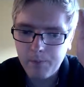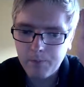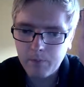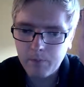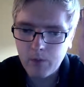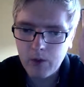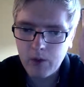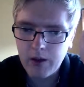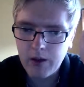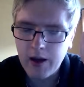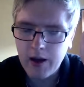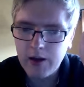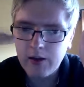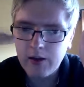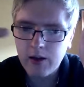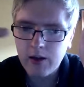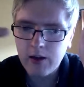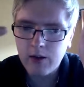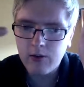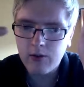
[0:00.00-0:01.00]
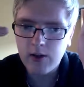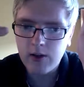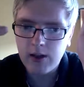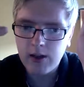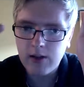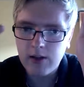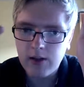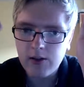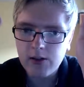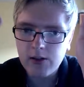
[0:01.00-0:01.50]
They added the
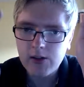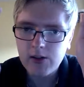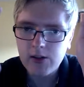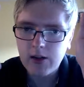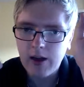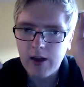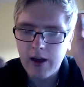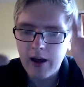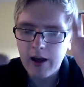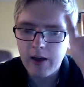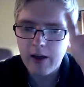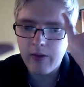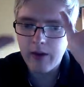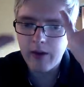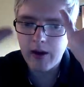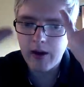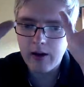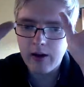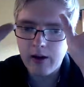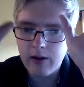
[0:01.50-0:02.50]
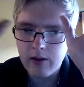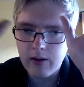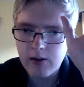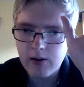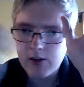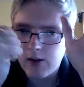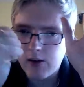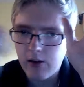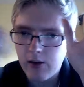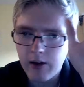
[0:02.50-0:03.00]
ingredients and then
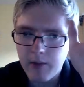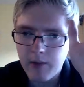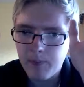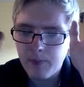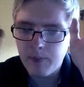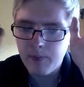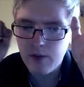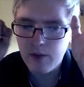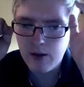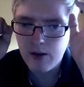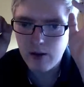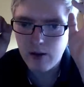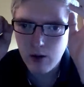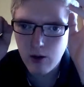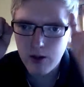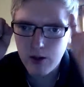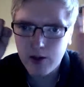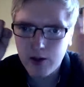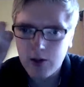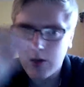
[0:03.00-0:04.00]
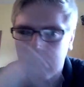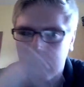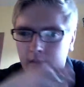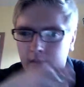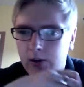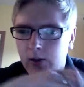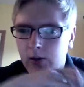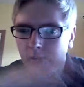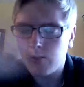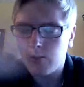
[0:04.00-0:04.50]
stirred it, and they all had a chance
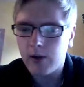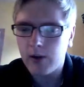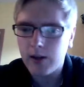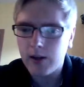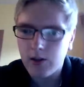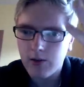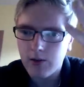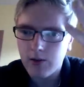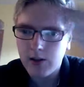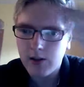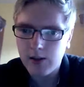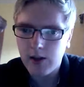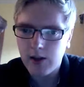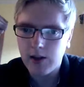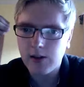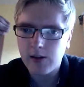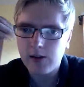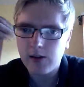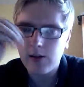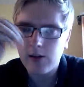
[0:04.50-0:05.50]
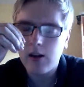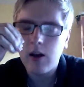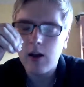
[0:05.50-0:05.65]
to do each of these things.